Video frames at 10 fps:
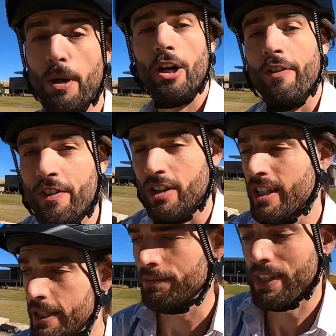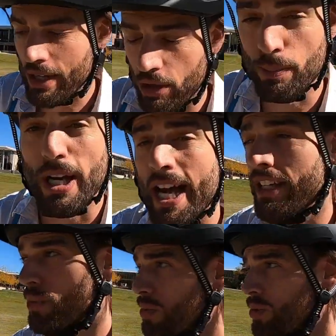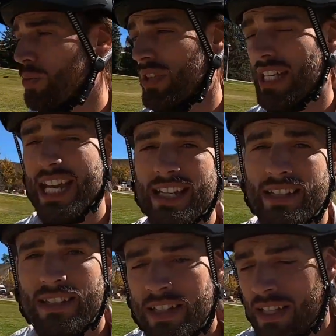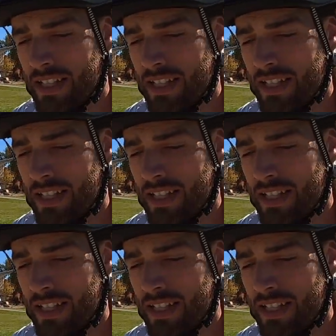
perfectly out of the box, which was really nice.